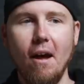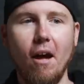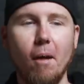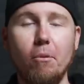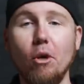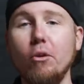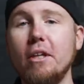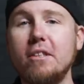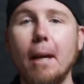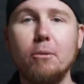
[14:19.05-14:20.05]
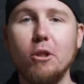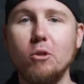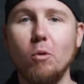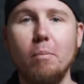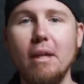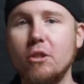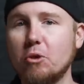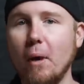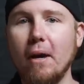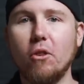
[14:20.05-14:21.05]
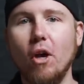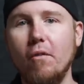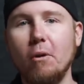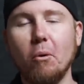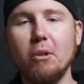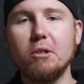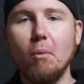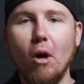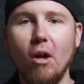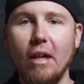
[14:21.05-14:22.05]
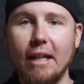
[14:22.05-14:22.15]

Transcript: Um, the only exceptions would be the strength of a really small,